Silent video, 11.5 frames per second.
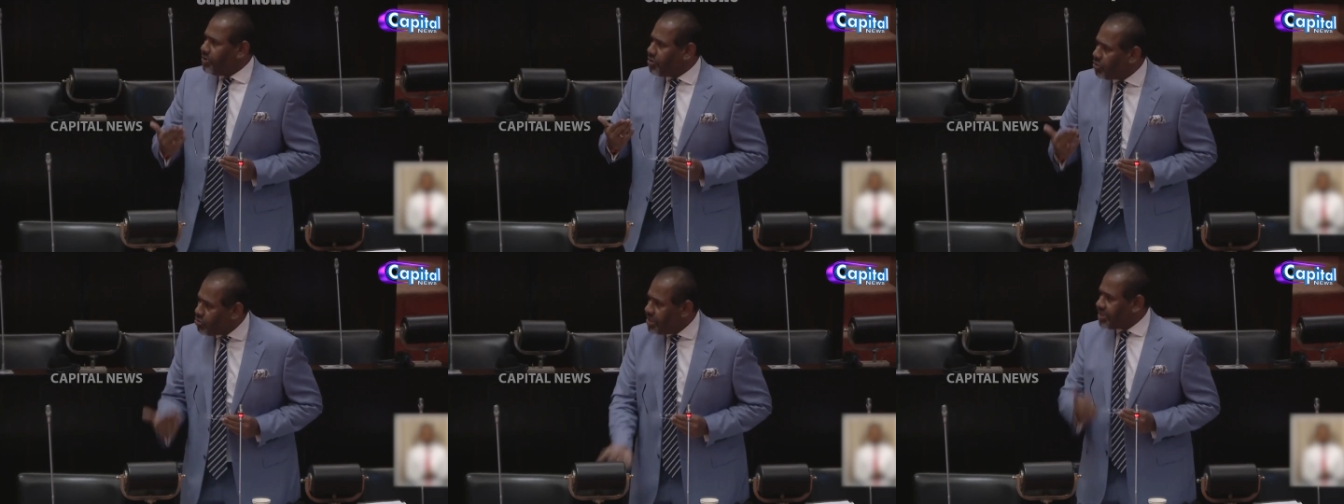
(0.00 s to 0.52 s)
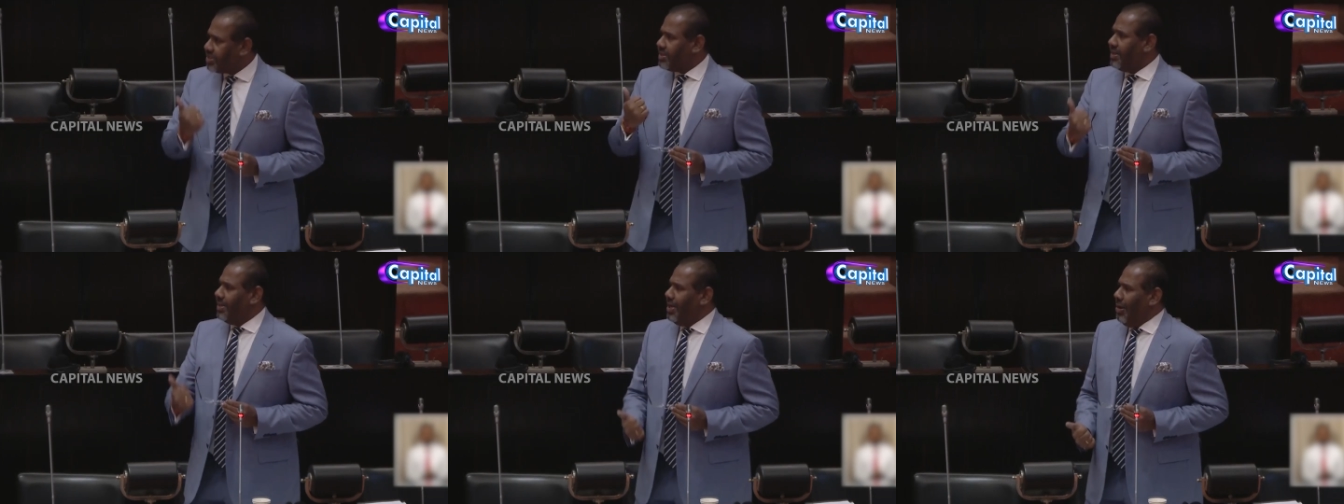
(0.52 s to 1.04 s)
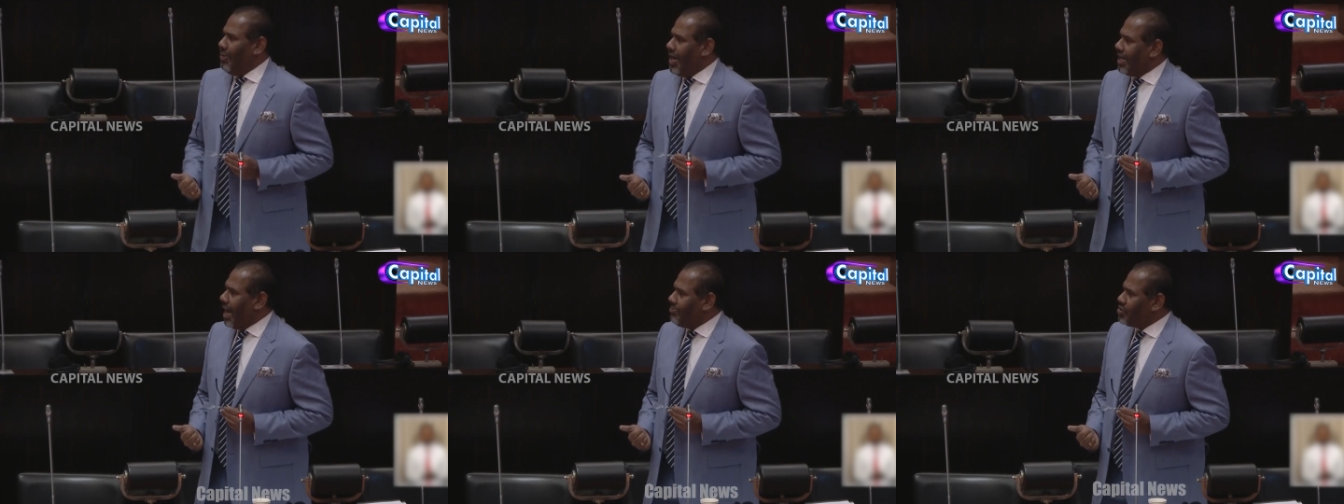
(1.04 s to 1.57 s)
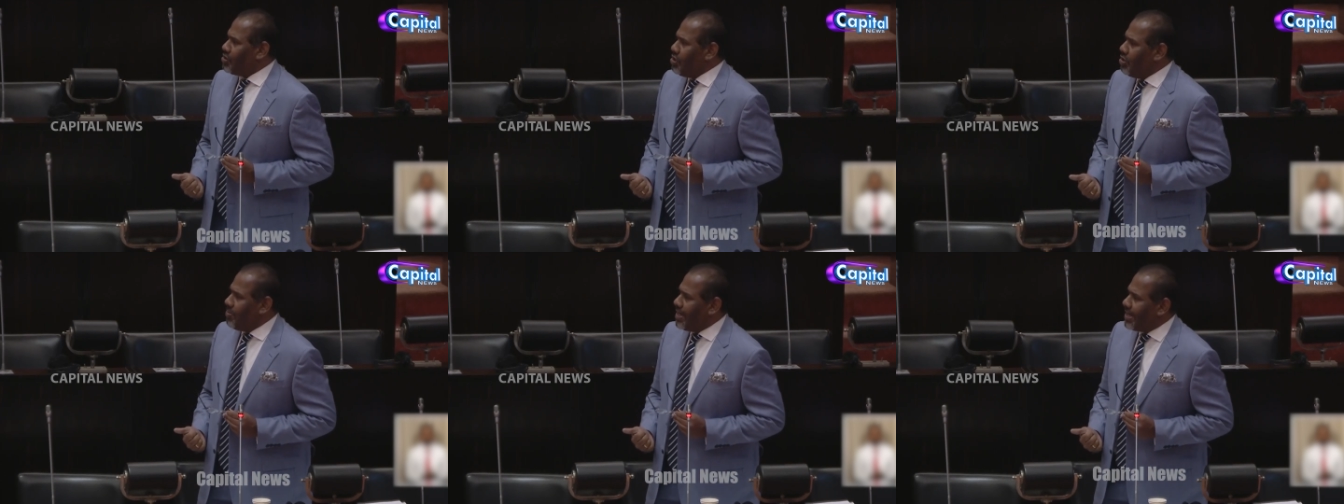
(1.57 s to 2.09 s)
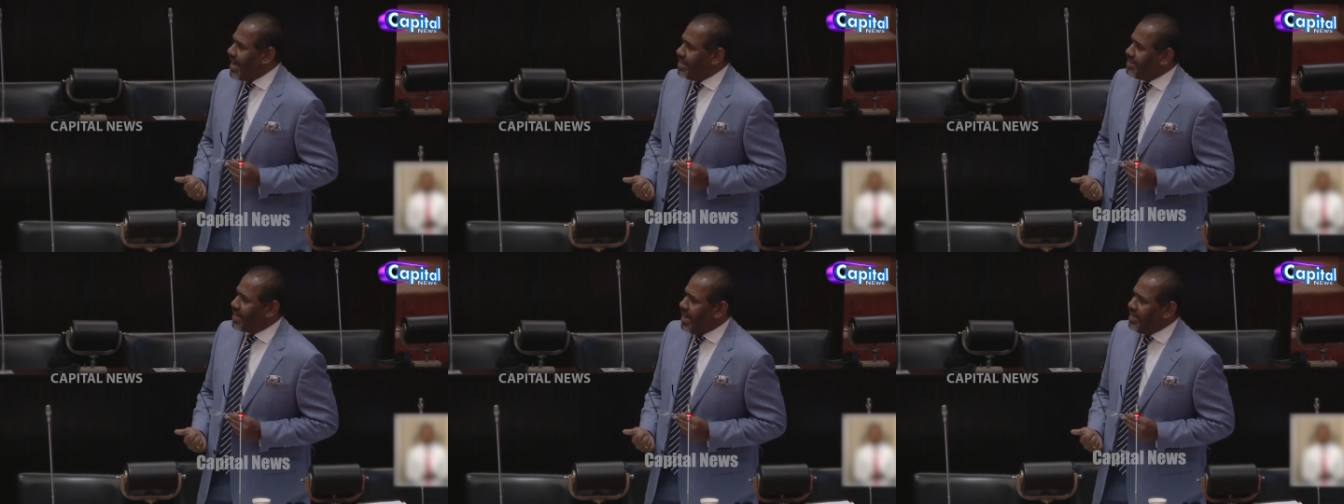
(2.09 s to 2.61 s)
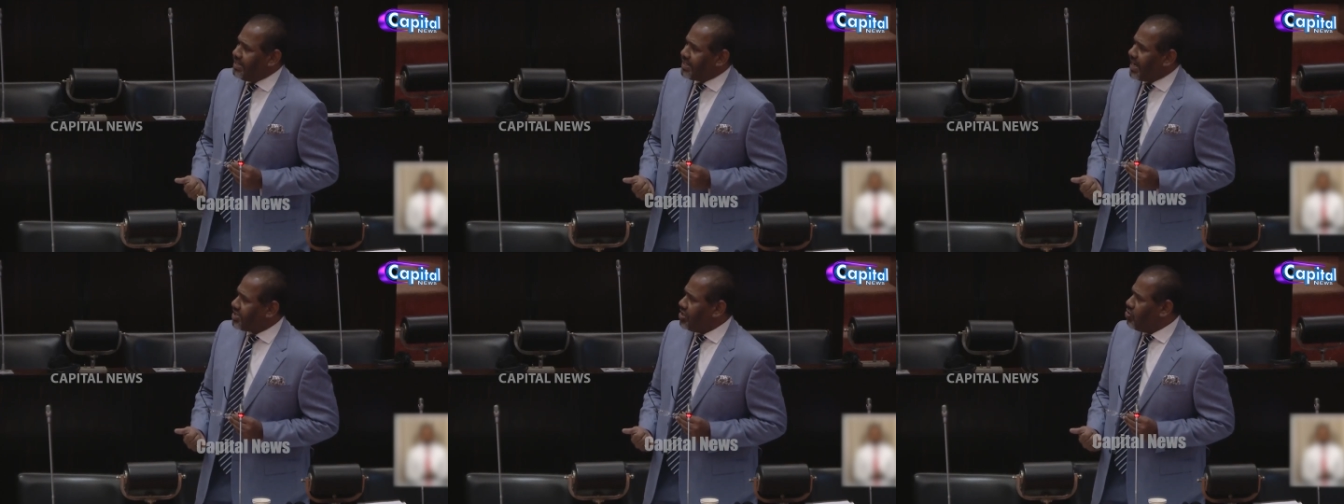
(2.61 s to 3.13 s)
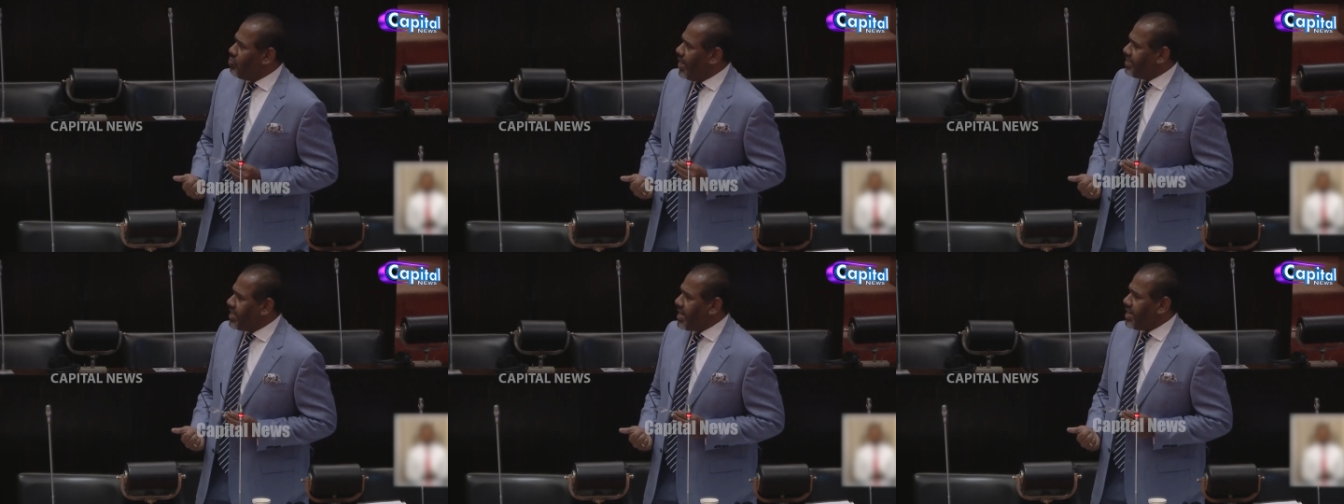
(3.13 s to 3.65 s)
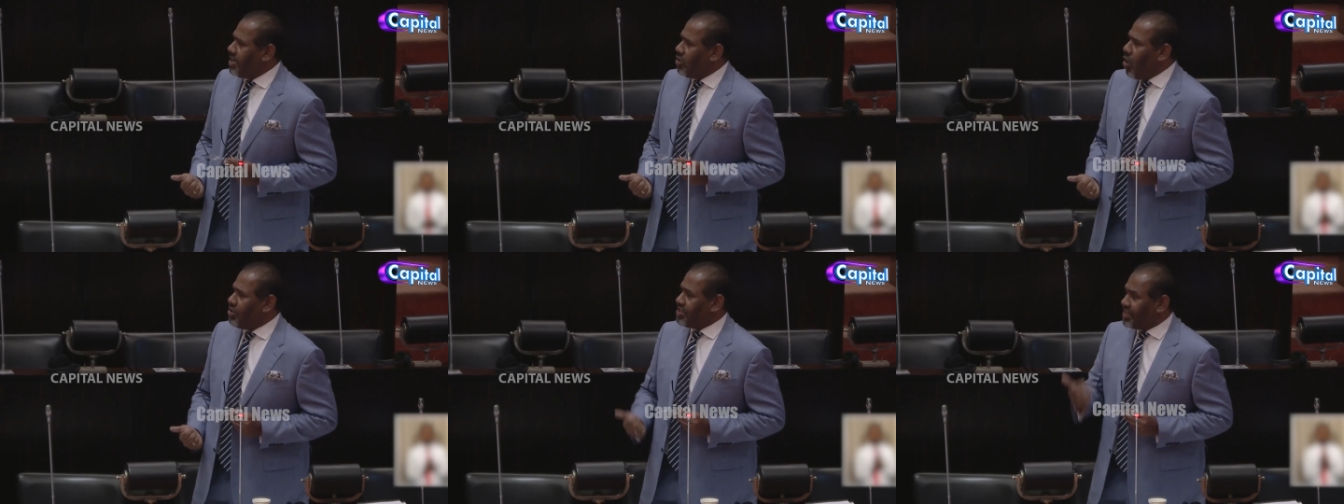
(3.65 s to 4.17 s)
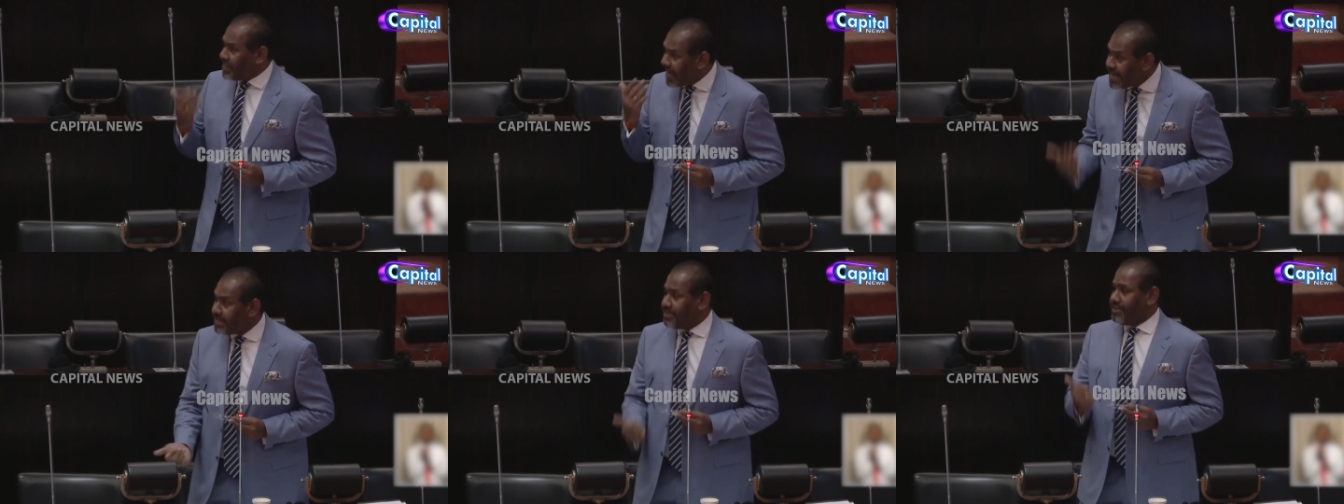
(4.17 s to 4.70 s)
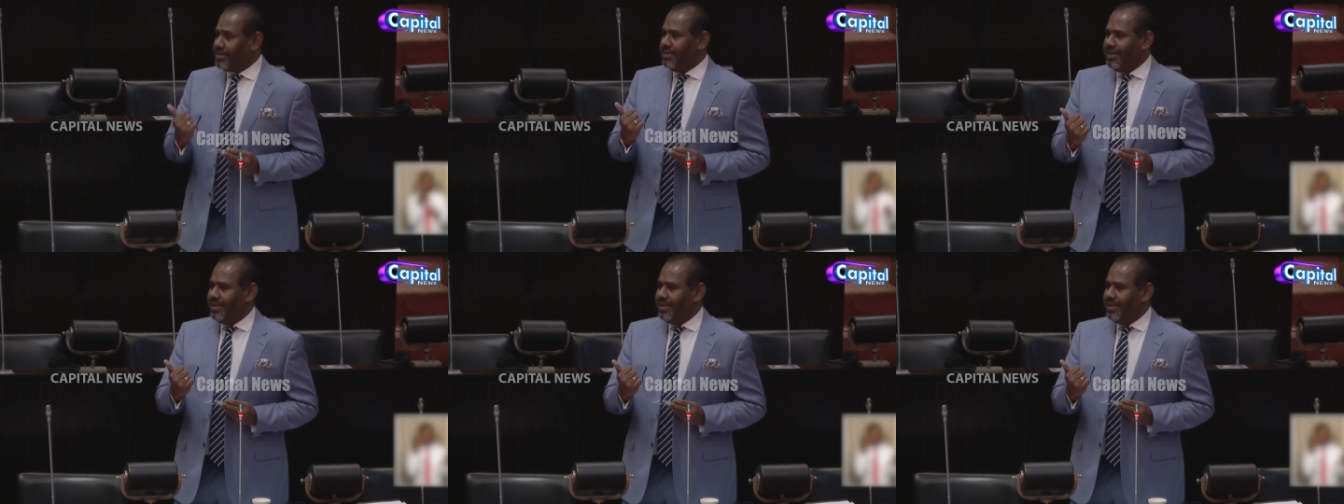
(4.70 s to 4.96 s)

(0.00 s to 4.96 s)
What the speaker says: jurist when it comes to human rights and international humanitarian law, says